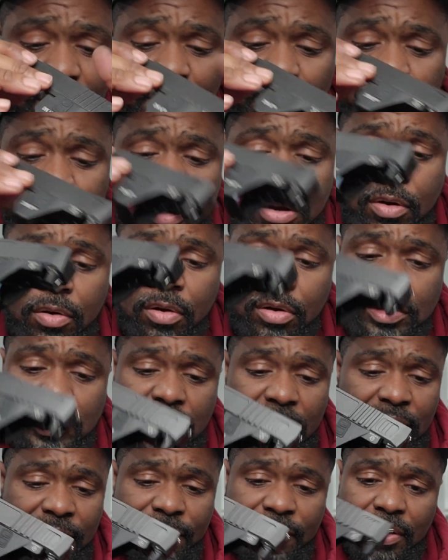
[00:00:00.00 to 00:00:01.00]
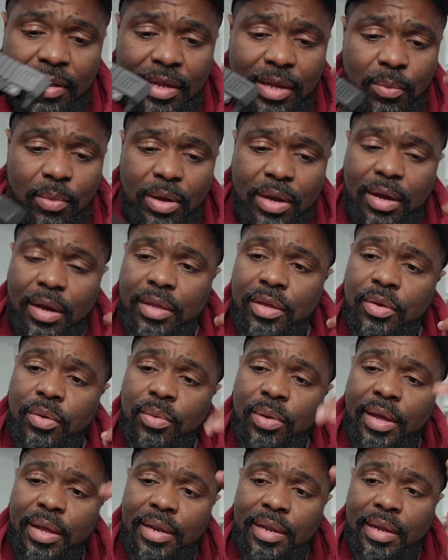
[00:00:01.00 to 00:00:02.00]
your finger across it and it felt like it would cut
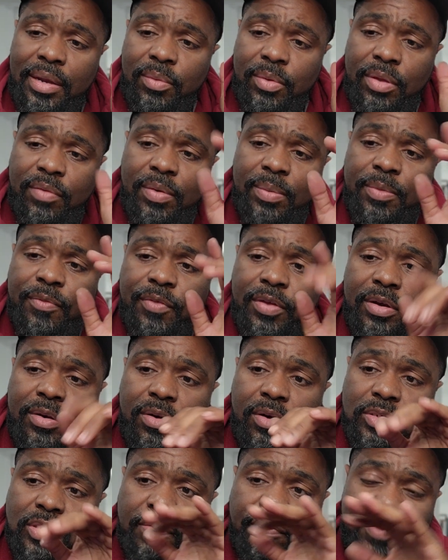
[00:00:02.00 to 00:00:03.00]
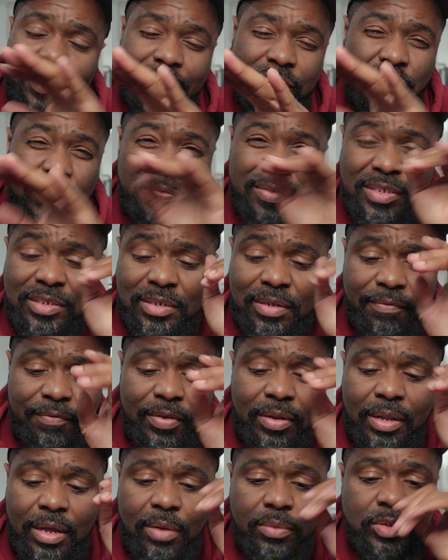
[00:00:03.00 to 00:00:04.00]
you. And then when you rub your finger across the flat surfaces, it
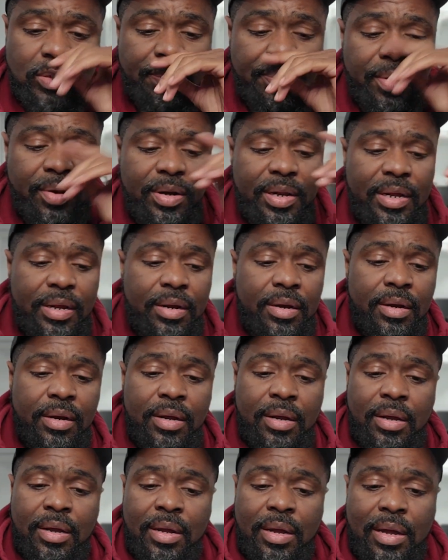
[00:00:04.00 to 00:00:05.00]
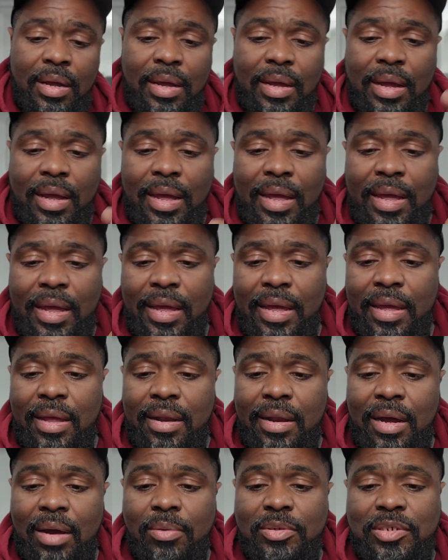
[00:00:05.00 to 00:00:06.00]
felt like it was a burr there.
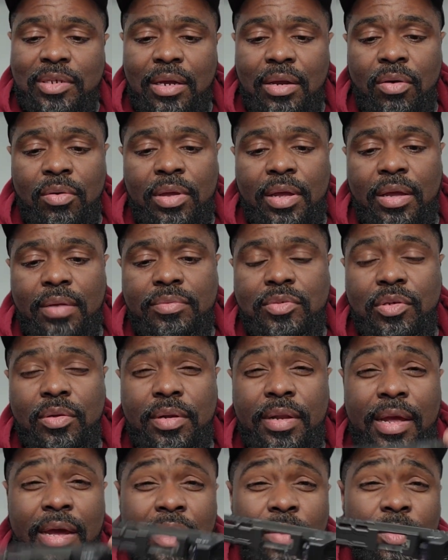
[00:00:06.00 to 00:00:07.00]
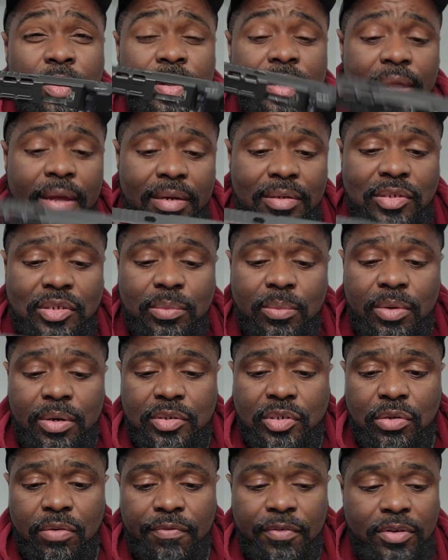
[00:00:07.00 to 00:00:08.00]
And I was like, okay, so now we're getting somewhere.
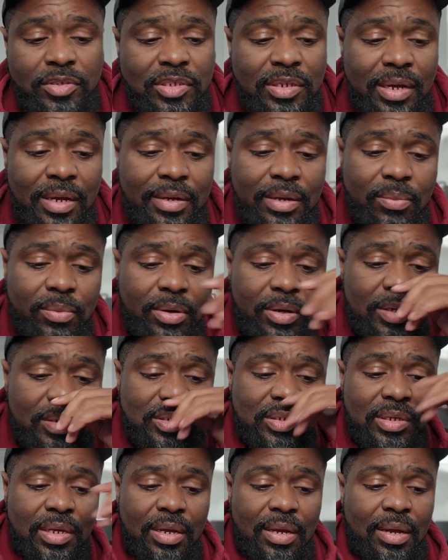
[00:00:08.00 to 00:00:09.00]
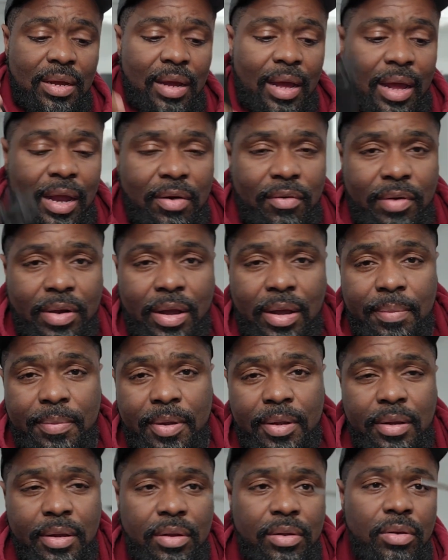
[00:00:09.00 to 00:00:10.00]
So first thing I did was I
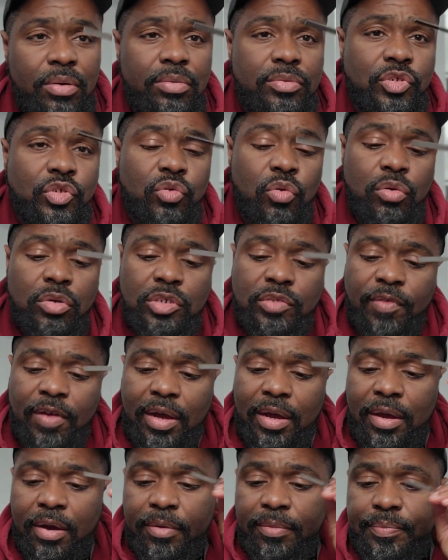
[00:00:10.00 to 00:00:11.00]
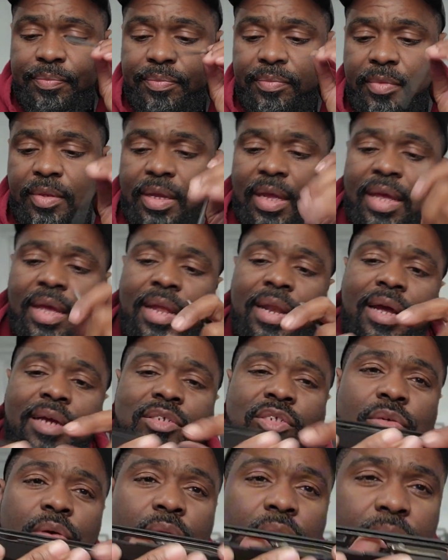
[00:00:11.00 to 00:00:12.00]
grabbed a little jeweler's file and I
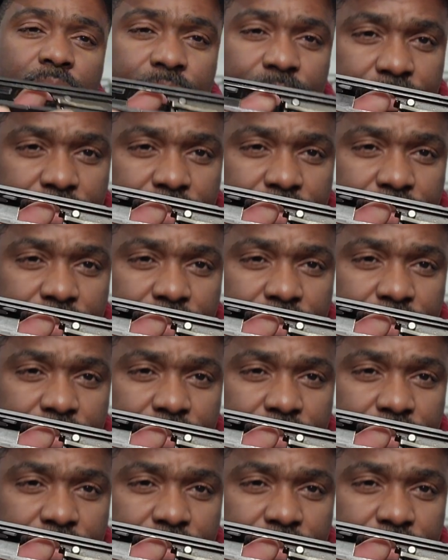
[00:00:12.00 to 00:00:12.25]
started